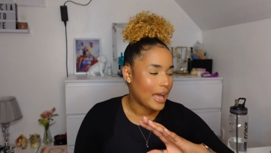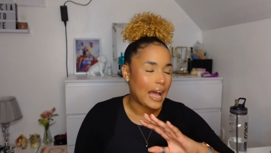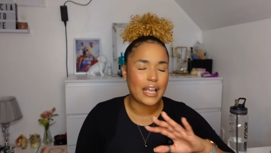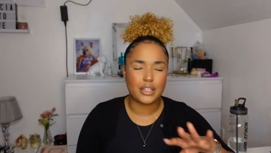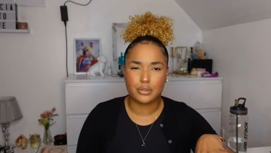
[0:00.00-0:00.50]

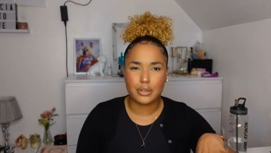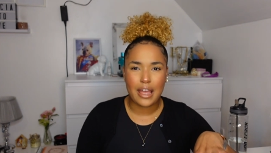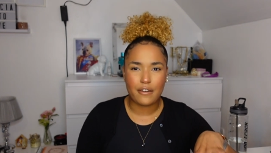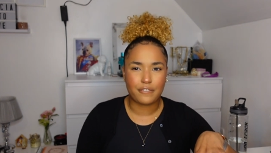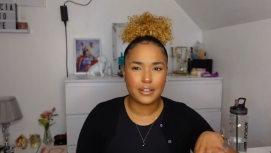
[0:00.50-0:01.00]
I do it
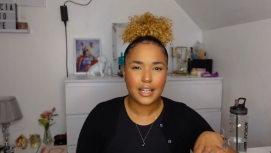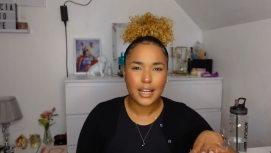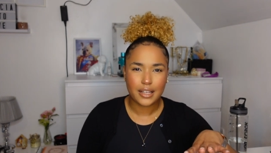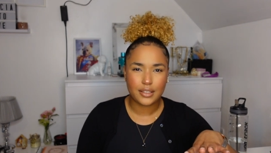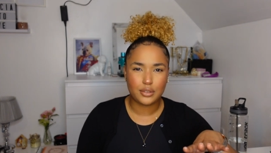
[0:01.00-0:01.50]
every
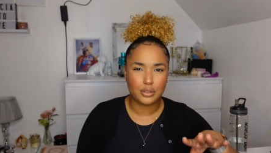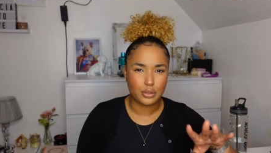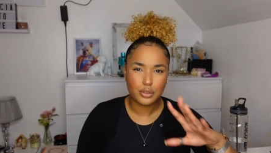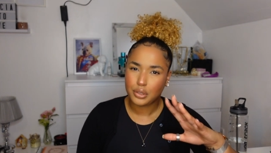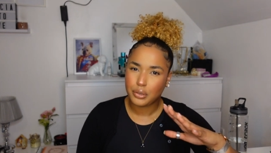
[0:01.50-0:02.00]
like
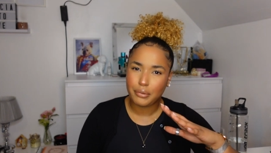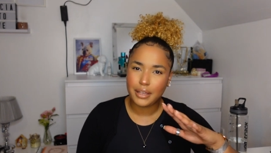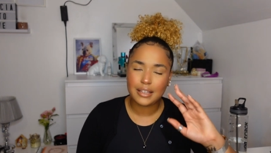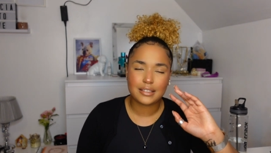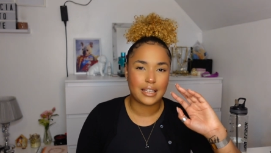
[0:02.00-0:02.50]
2-3
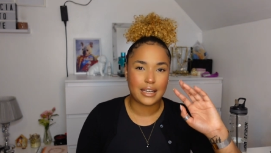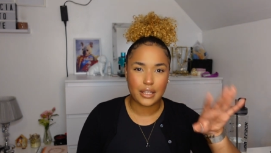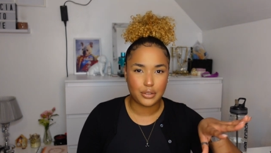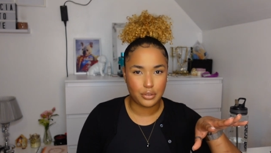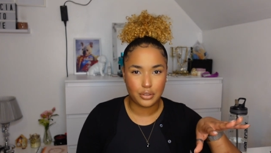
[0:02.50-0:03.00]
weeks, and
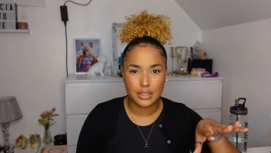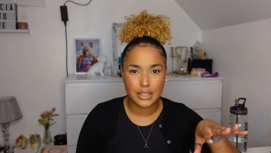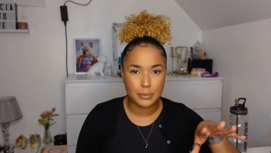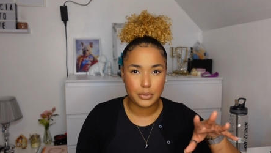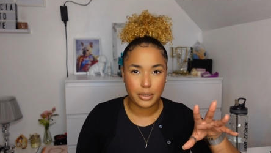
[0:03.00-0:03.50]
I do the
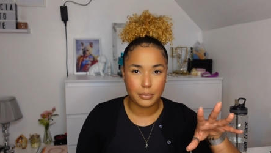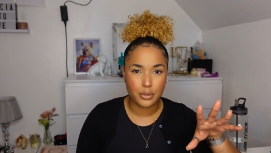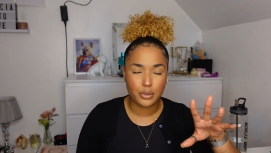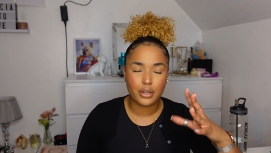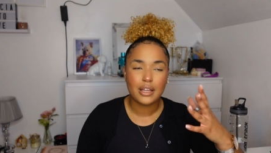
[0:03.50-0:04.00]
deep
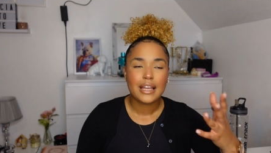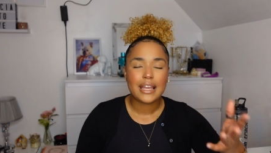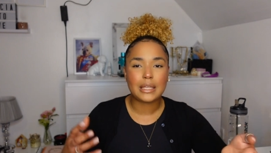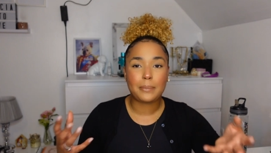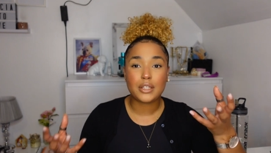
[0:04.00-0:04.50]
treatment oil.
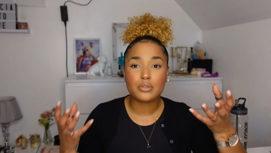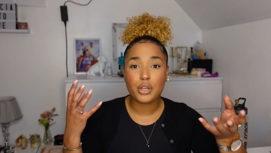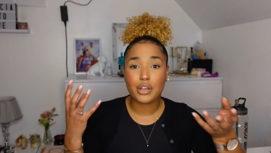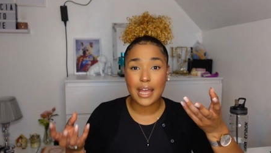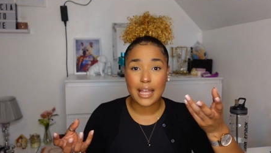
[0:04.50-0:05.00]
It depends
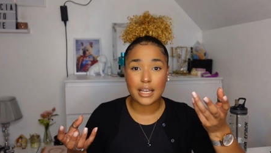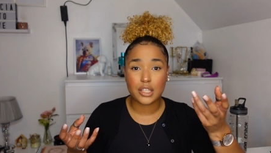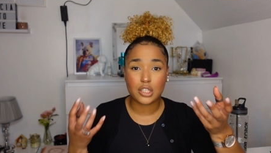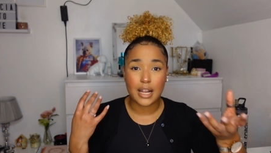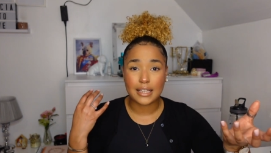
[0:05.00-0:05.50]
what your hair
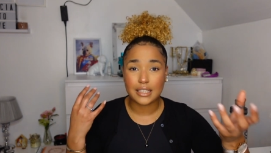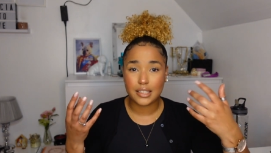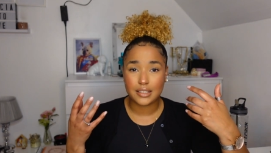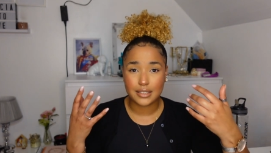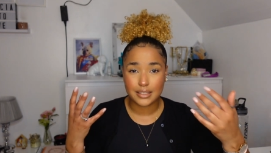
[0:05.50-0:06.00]
needs. You kind of
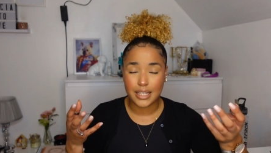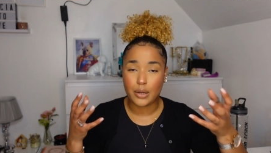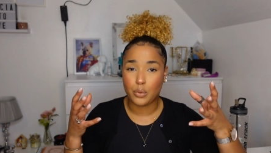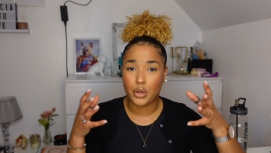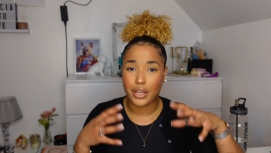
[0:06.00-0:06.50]
need to
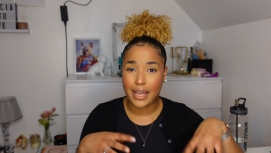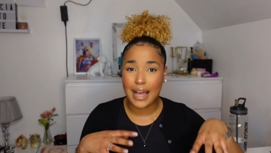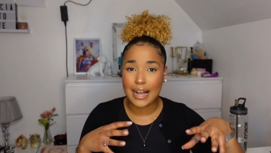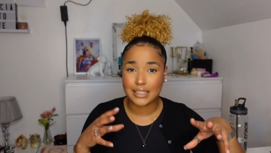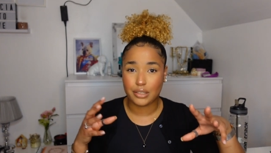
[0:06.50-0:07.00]
understand what your hair
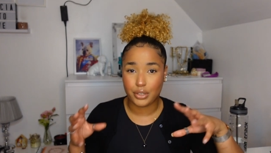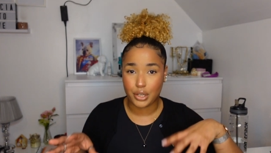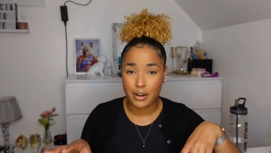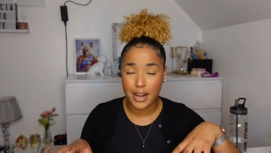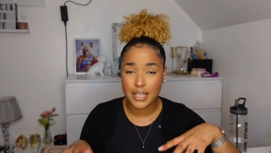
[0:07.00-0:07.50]
actually
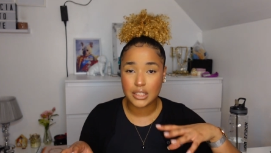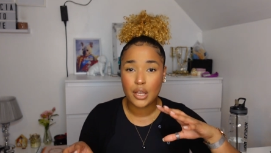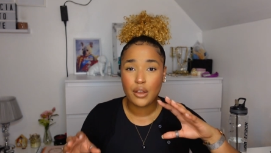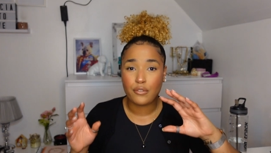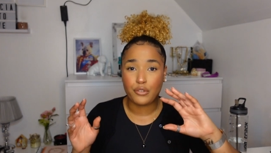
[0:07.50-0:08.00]
requires
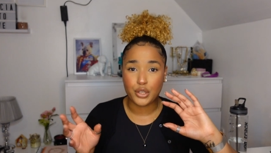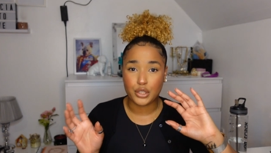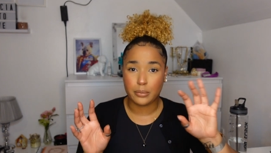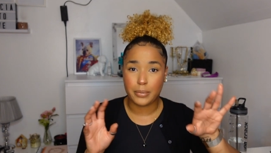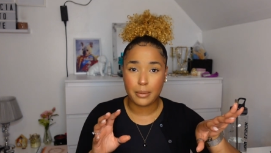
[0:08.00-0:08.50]
for you
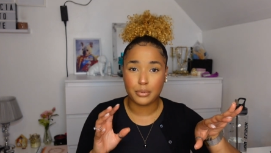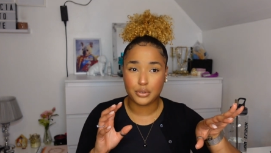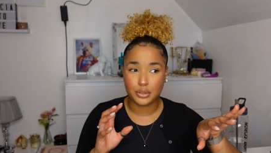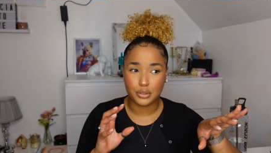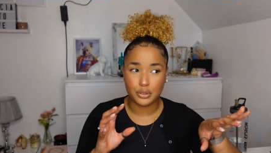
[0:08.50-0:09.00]
to be able
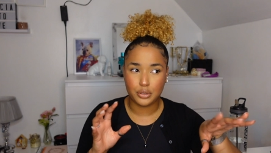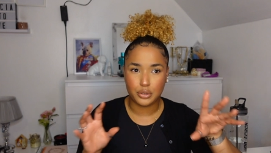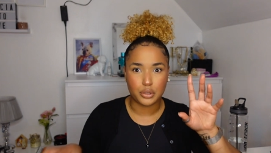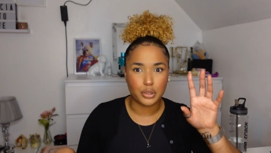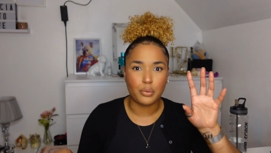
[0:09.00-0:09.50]
to
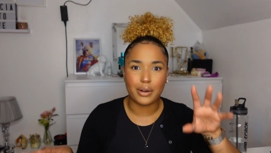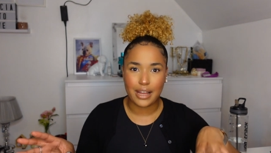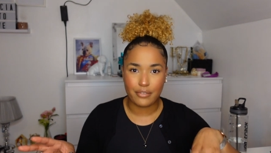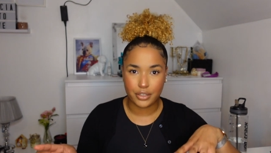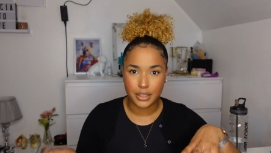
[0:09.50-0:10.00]
do
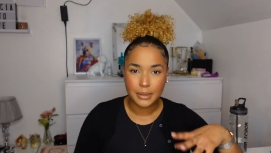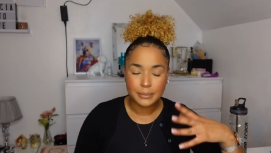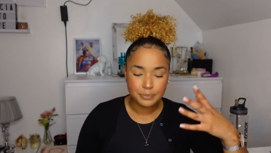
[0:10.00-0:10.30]
whatever.